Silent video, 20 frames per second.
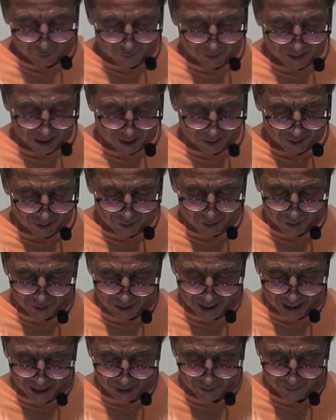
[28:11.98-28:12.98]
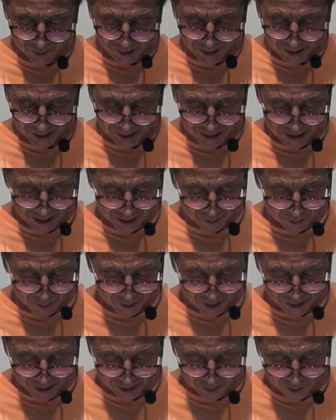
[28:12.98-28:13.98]
went out into the highways and gathered
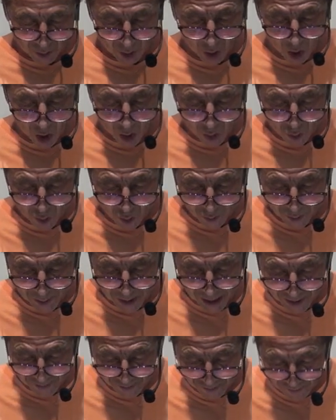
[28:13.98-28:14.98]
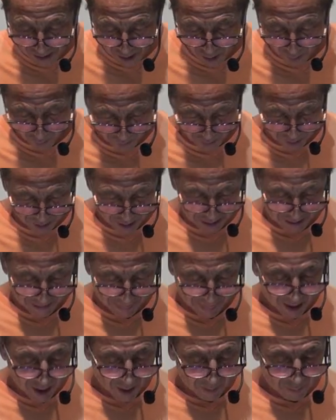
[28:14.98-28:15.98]
together all whom they found
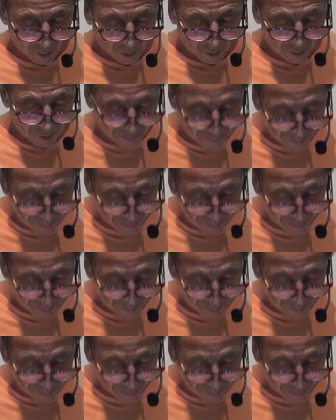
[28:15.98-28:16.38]
both